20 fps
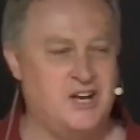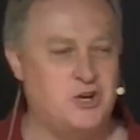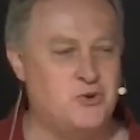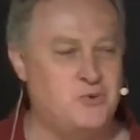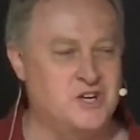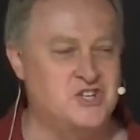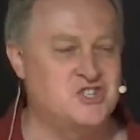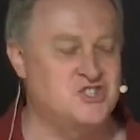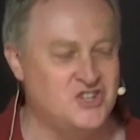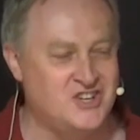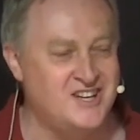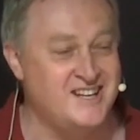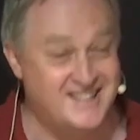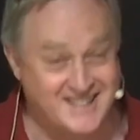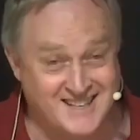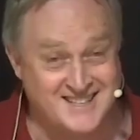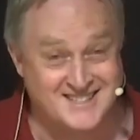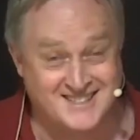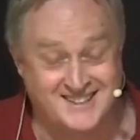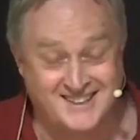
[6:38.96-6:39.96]
that question in,
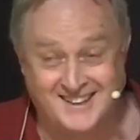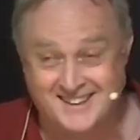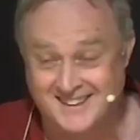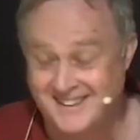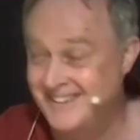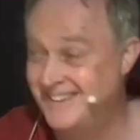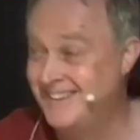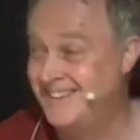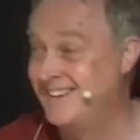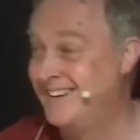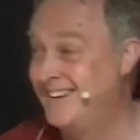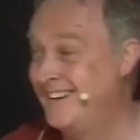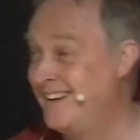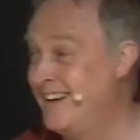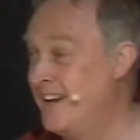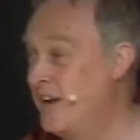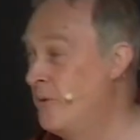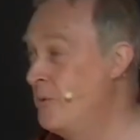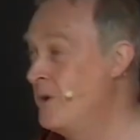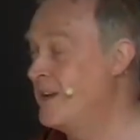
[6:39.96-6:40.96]
doesn't it?
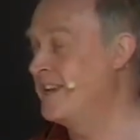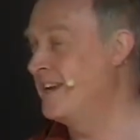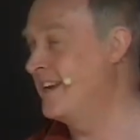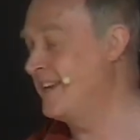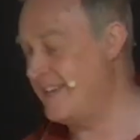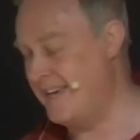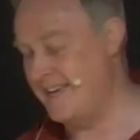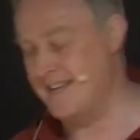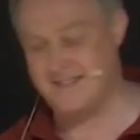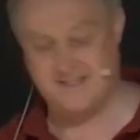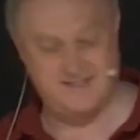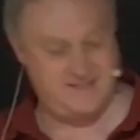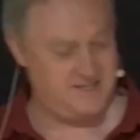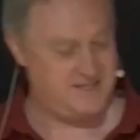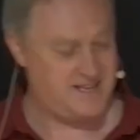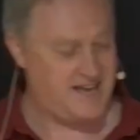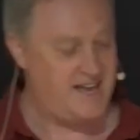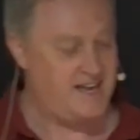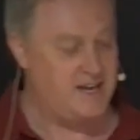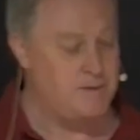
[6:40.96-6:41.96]
We're going to get
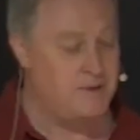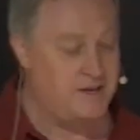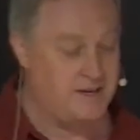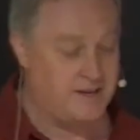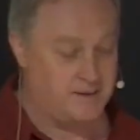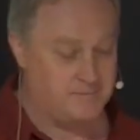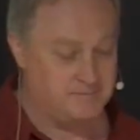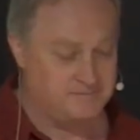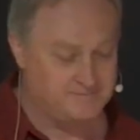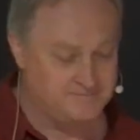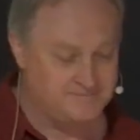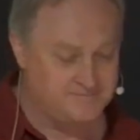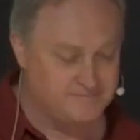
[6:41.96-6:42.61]
to that in a minute.